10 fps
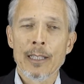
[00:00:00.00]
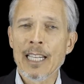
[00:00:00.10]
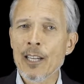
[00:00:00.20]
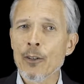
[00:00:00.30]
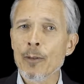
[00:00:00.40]
The
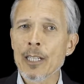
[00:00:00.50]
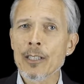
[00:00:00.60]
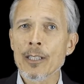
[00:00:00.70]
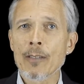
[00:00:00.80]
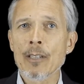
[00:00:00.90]
inner
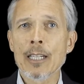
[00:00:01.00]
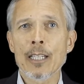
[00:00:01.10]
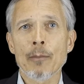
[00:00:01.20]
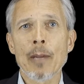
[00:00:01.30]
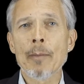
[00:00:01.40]
regions of the
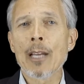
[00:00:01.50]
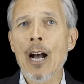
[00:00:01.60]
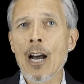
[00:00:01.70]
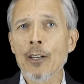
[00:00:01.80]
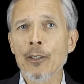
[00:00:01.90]
disk may be
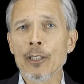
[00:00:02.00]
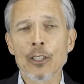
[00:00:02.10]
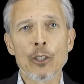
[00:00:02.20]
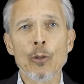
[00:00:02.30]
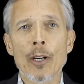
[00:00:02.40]
100 to
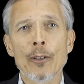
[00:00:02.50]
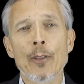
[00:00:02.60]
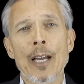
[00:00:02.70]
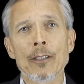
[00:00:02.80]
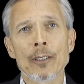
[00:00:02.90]

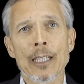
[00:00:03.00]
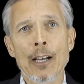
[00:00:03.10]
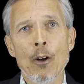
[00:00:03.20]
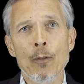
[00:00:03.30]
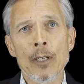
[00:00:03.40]
200,000
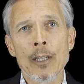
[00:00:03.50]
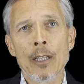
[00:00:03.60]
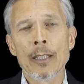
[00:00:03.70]
Kelvin,